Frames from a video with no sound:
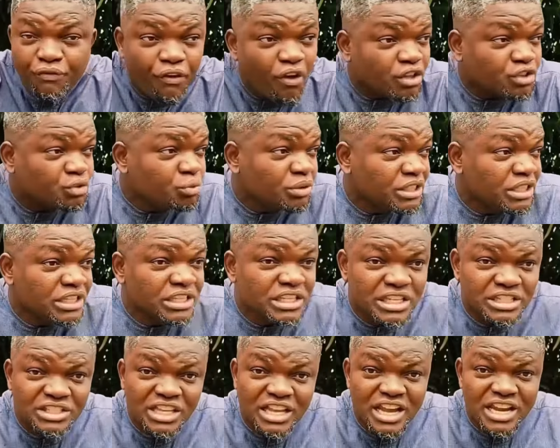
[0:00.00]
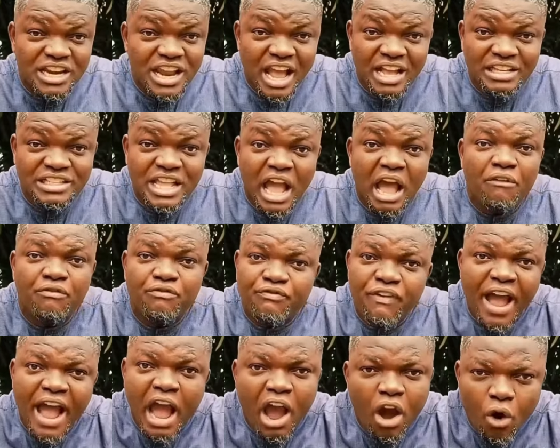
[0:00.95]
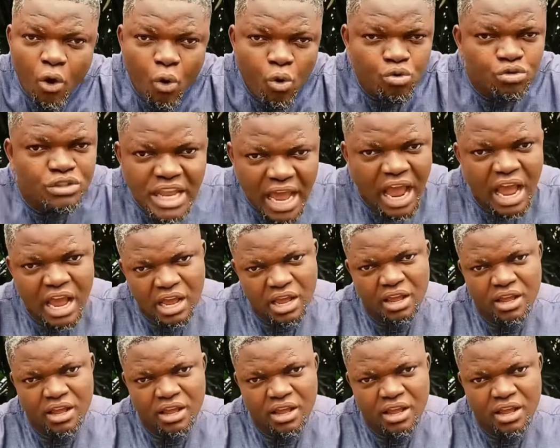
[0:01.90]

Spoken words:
of us within these areas are far older.